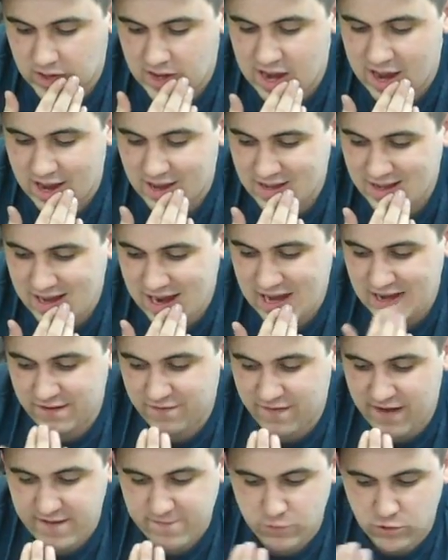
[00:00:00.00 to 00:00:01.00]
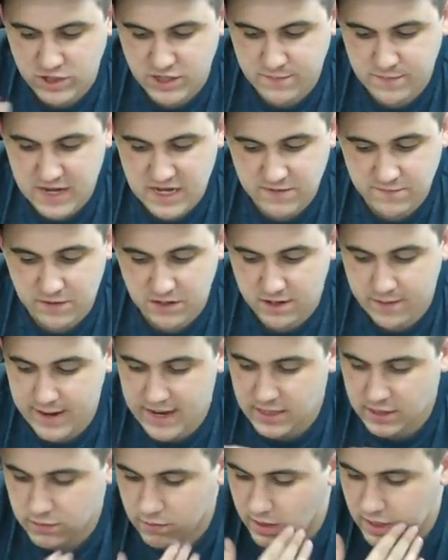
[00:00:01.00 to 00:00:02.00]
looking at 85 points base for the
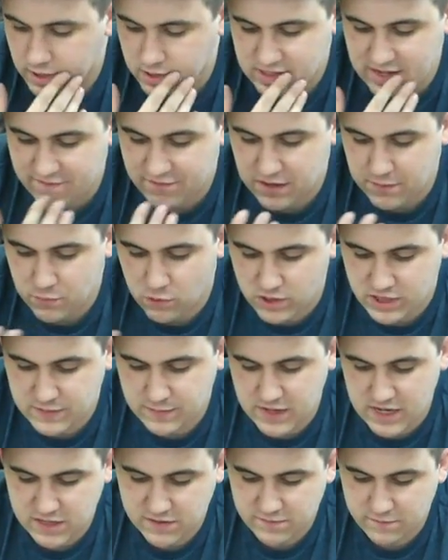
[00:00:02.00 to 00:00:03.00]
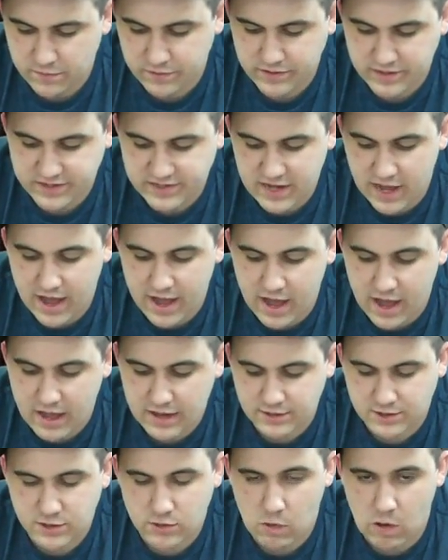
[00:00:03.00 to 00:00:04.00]
command squad, 70 points base for the
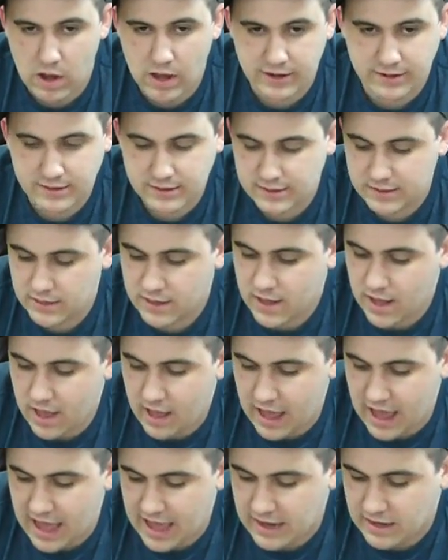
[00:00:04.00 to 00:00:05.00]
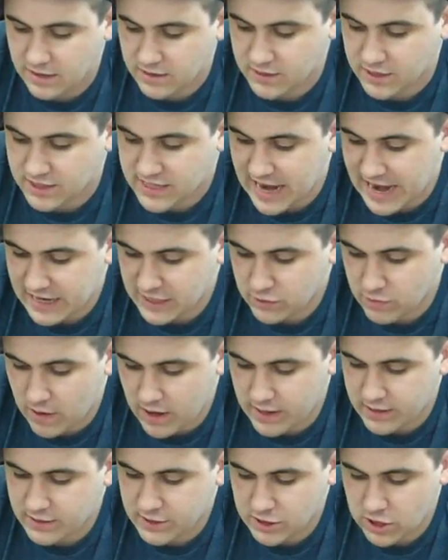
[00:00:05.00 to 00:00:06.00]
Scion squad. And the Scion
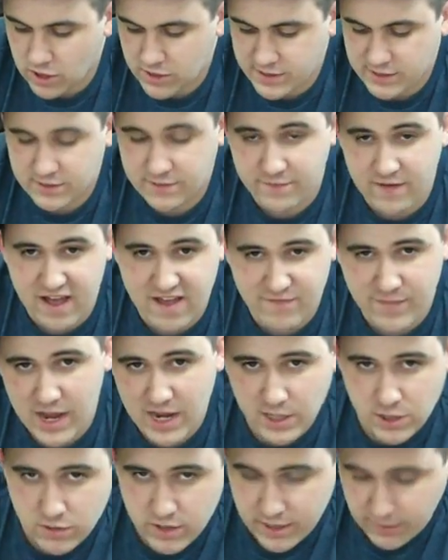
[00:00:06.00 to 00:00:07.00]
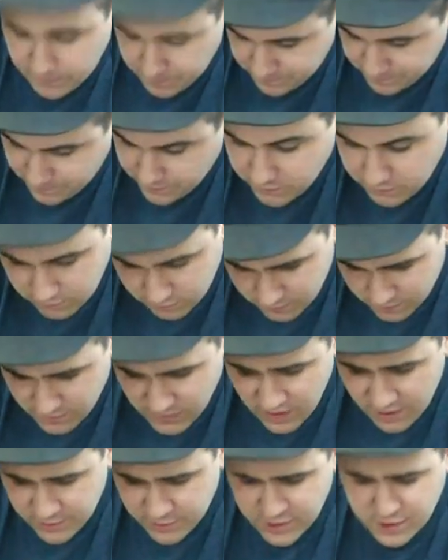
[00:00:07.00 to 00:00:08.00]
squad starts as a five-man unit.
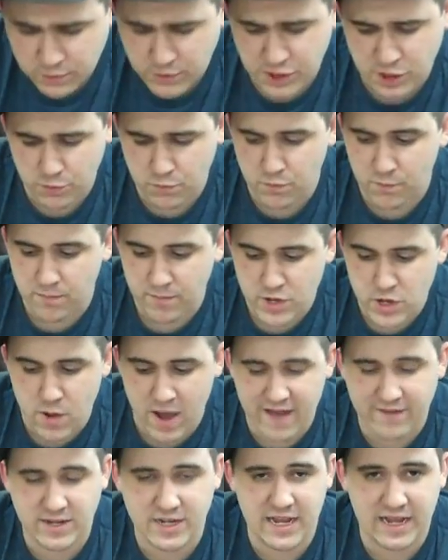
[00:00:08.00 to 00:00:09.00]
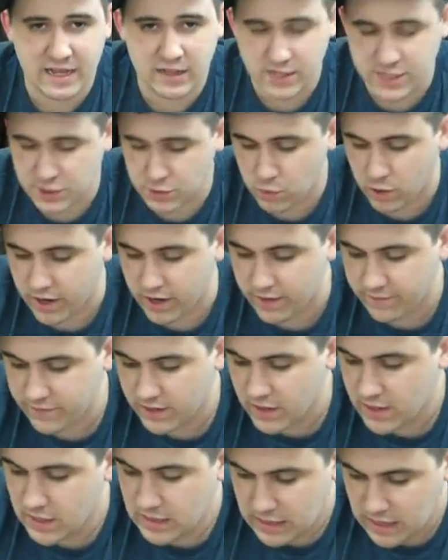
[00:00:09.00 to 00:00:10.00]
This is what you, you have to take at least one of.